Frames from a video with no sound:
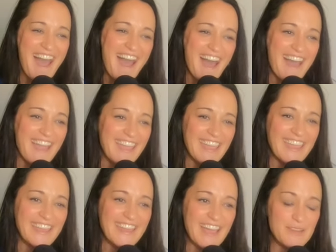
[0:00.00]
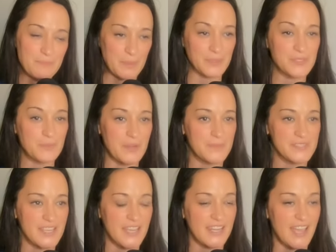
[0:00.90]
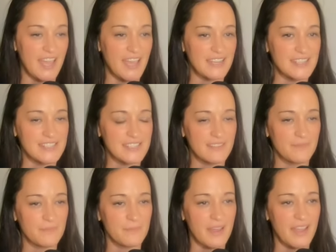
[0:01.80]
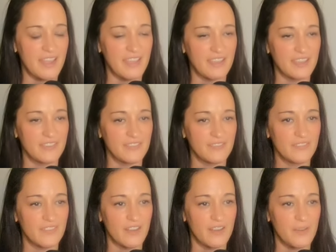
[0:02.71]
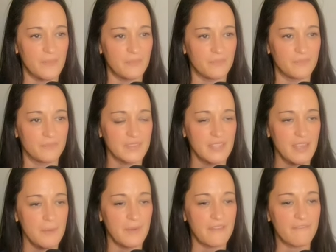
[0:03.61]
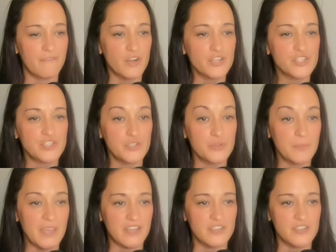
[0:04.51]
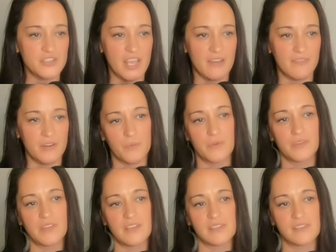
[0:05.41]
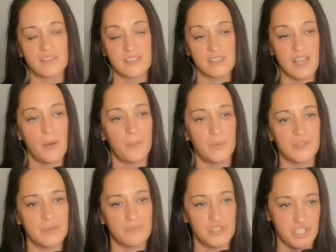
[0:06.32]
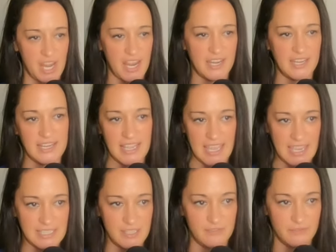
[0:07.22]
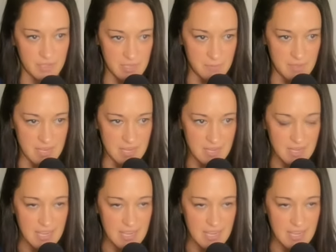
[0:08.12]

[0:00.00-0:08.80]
I had built a website, and my um, my first two managers ever were these this couple named Shane and Candy Freeman,